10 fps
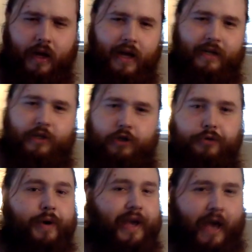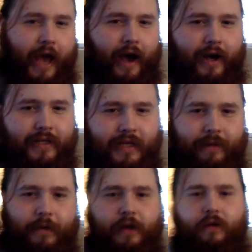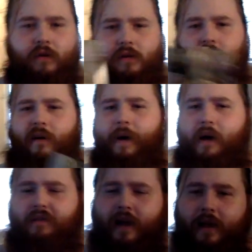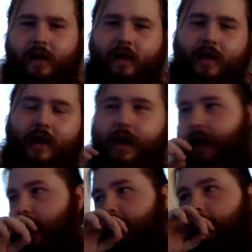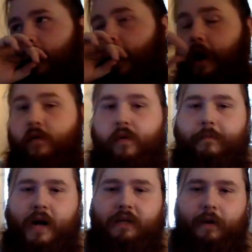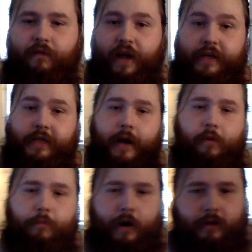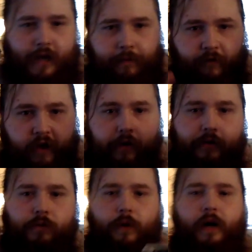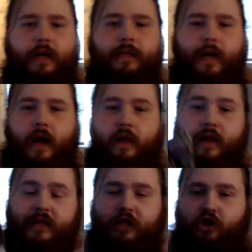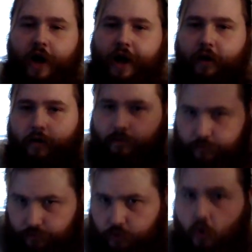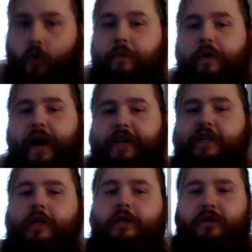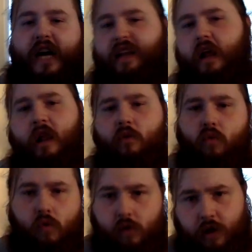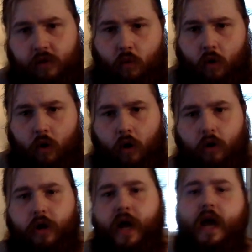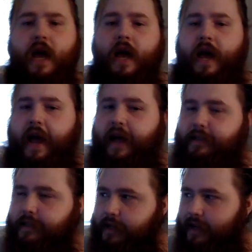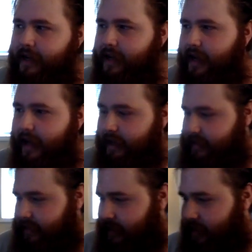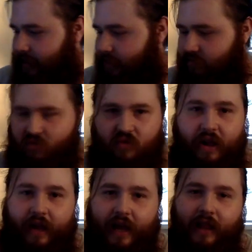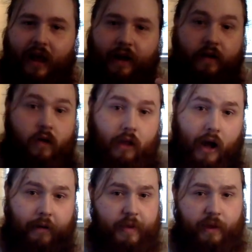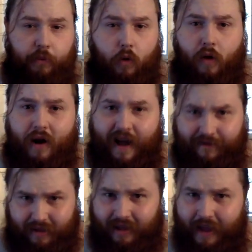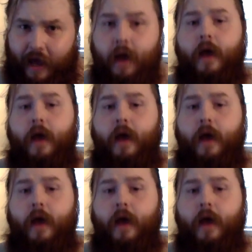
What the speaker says: ensuing chaos type deal about it kind of reminds me of cyberpunk type feels, where it's this giant corporations are technically ruling the world, and it's really a lot of people are heavily